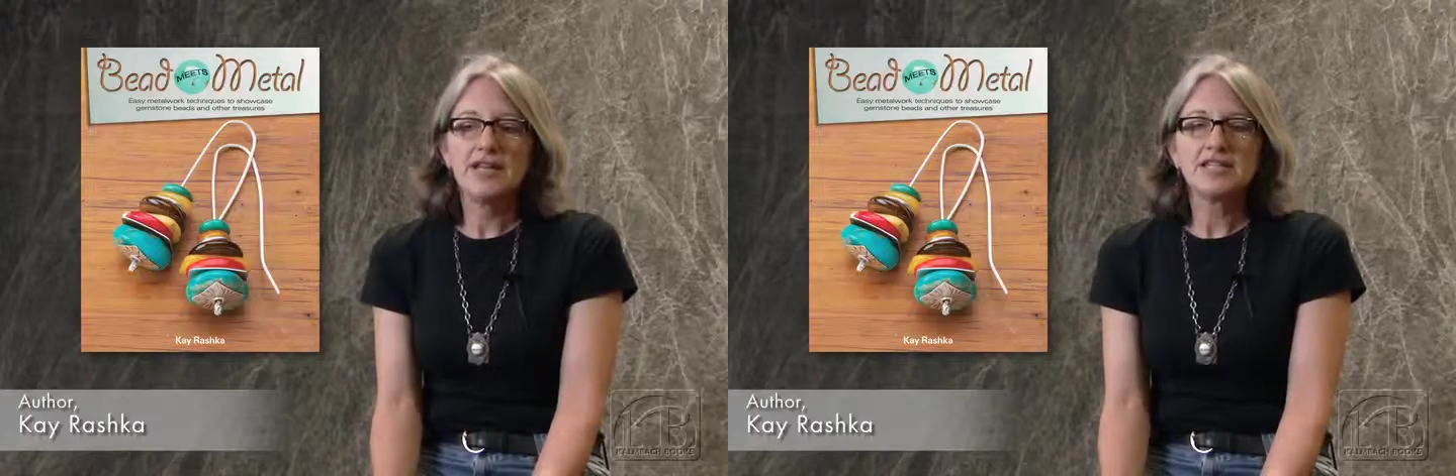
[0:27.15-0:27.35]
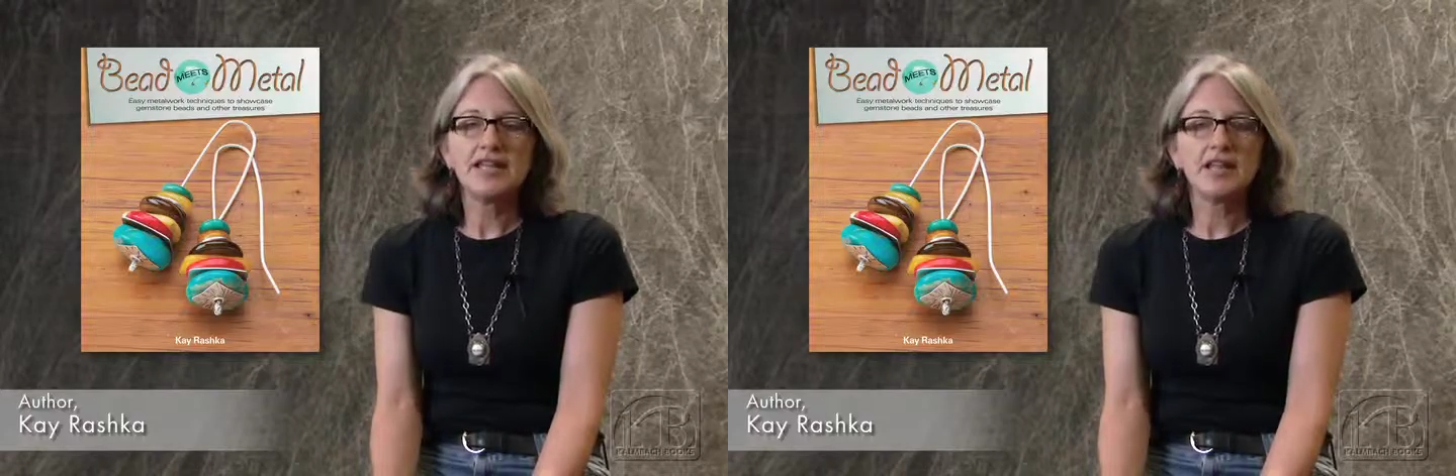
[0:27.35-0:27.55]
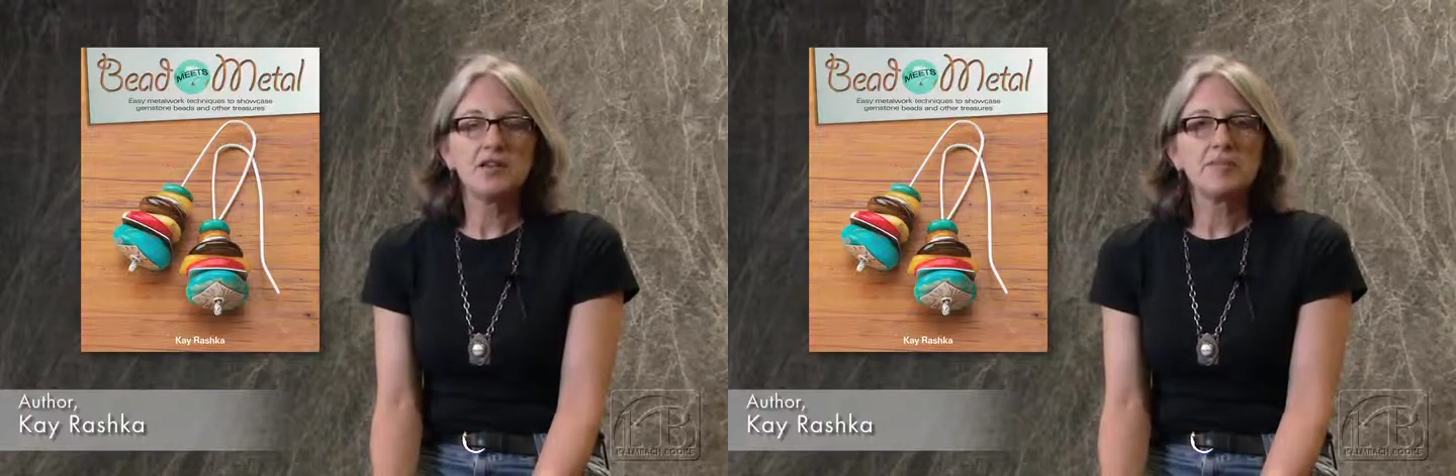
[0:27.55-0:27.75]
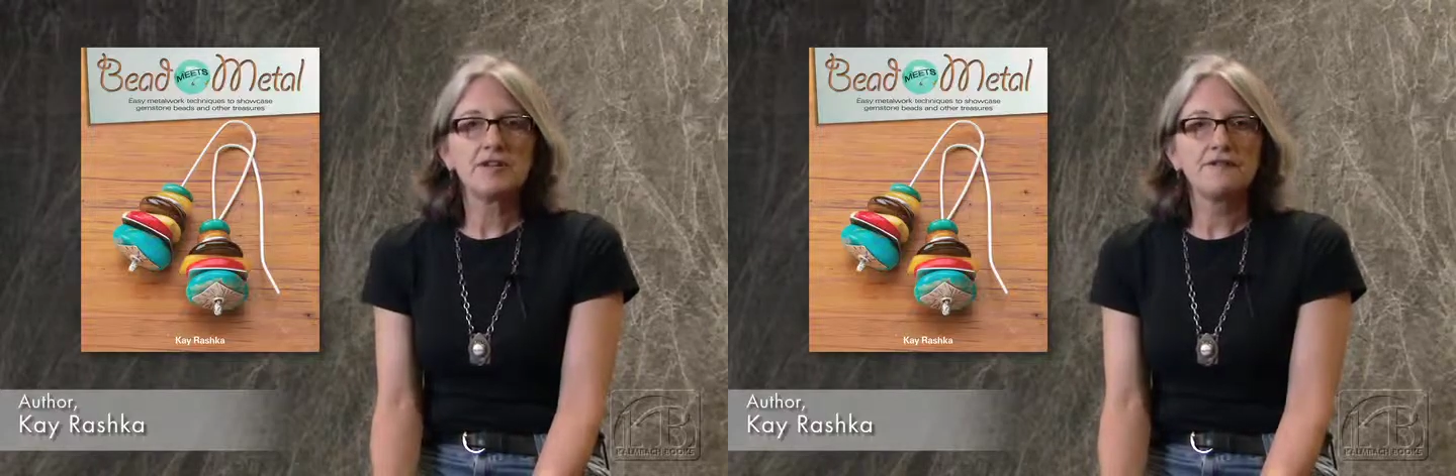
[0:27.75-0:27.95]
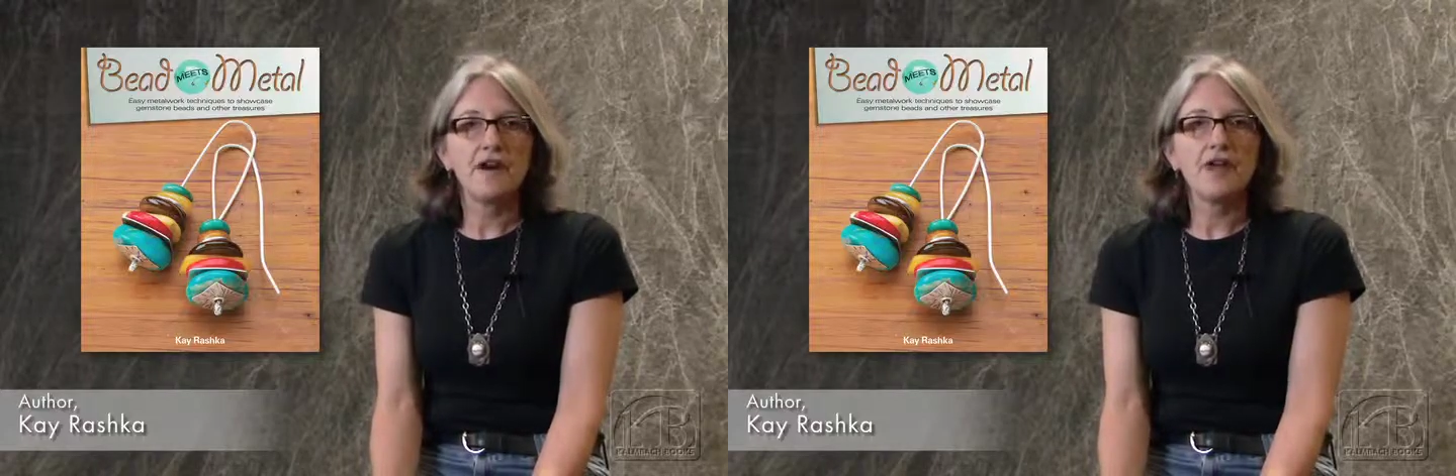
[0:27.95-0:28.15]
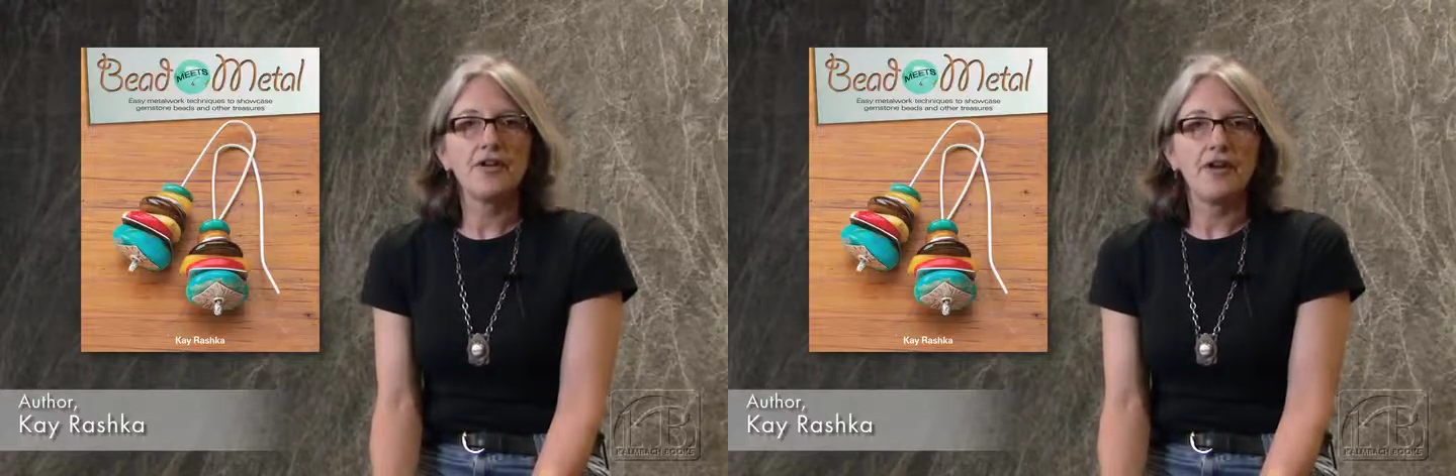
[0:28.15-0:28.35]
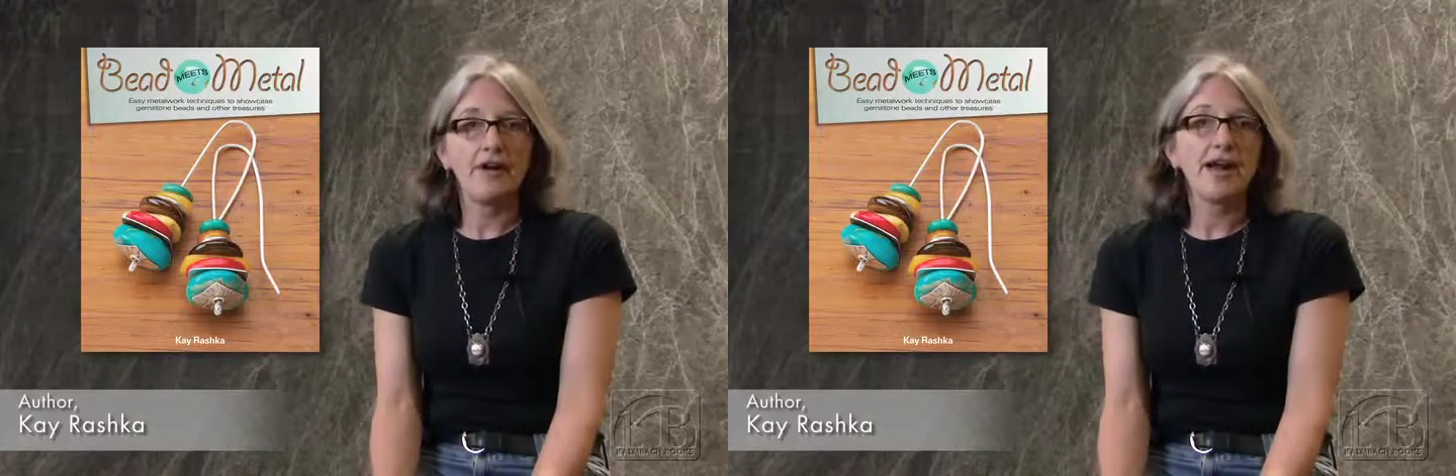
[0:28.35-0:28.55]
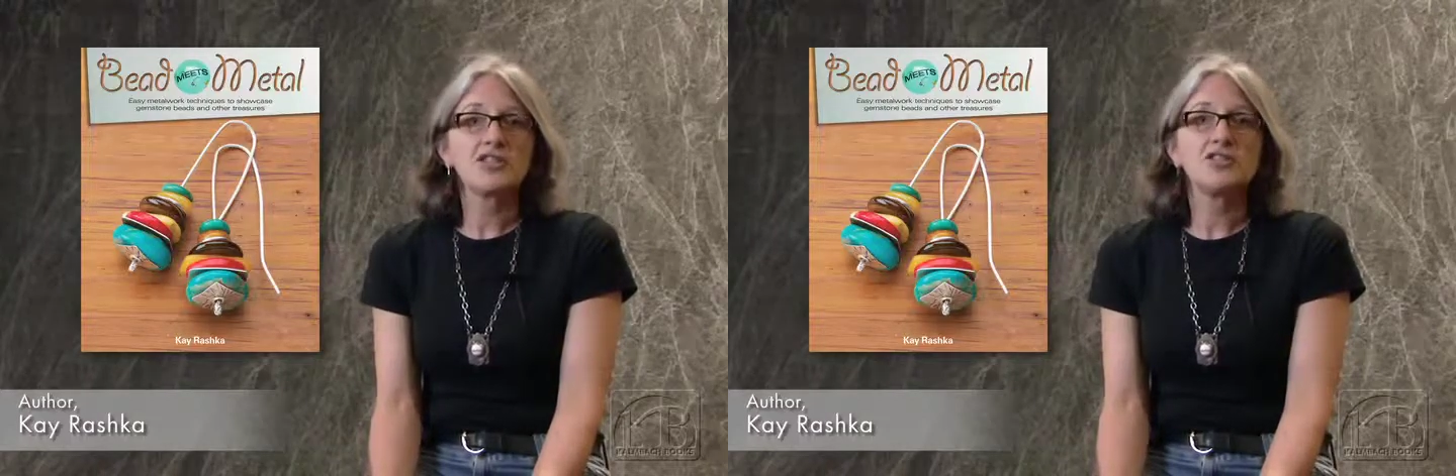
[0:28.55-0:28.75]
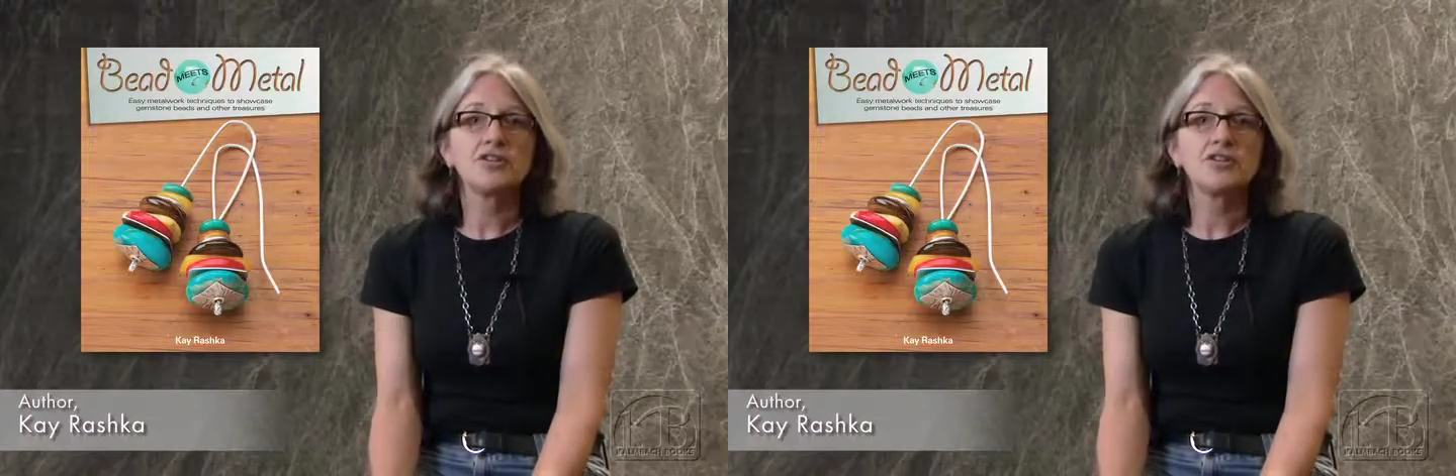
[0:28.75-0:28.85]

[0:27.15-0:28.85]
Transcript: take it a bit farther are actually